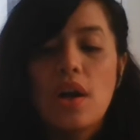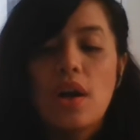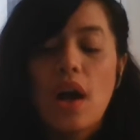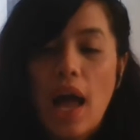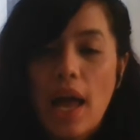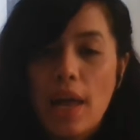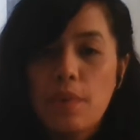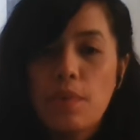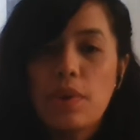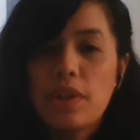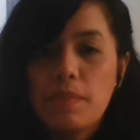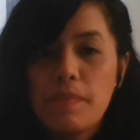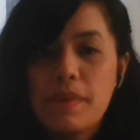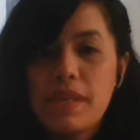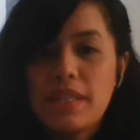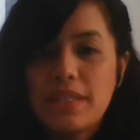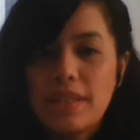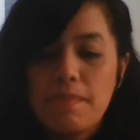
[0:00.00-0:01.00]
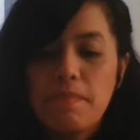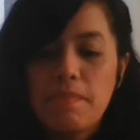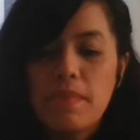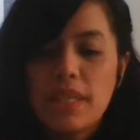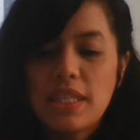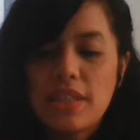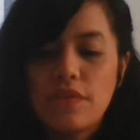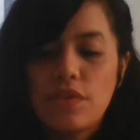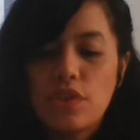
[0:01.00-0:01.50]
I will be
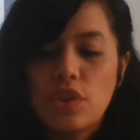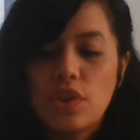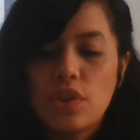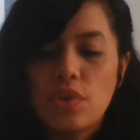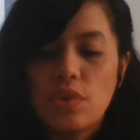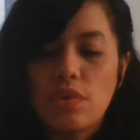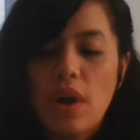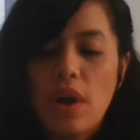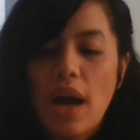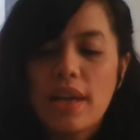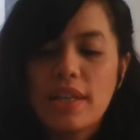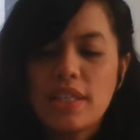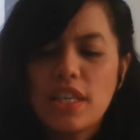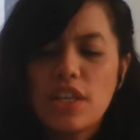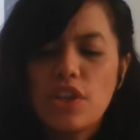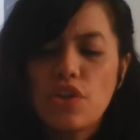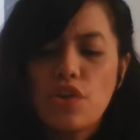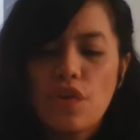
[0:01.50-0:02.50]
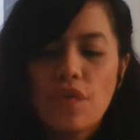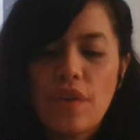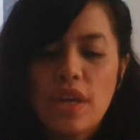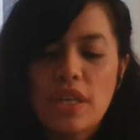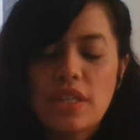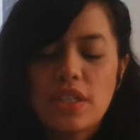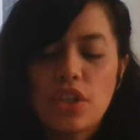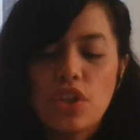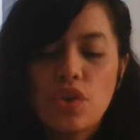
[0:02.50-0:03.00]
submissive to you. I see in your
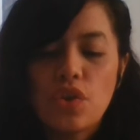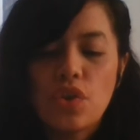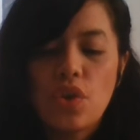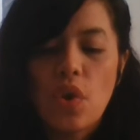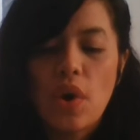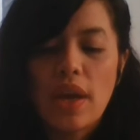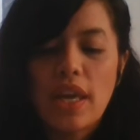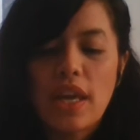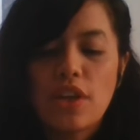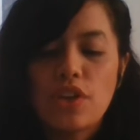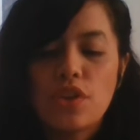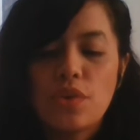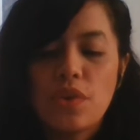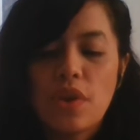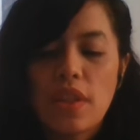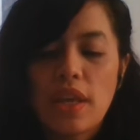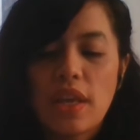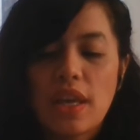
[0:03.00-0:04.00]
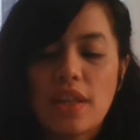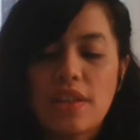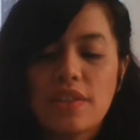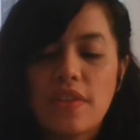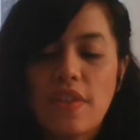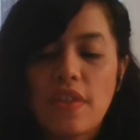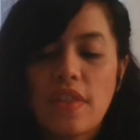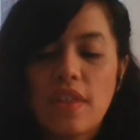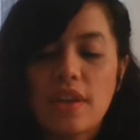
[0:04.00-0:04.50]
face that you know I can do nothing else
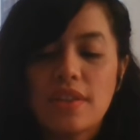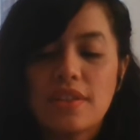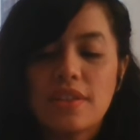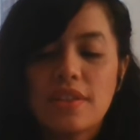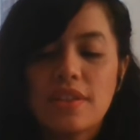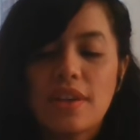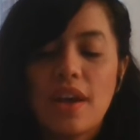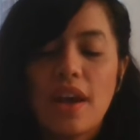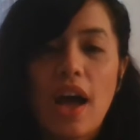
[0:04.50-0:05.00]
than this.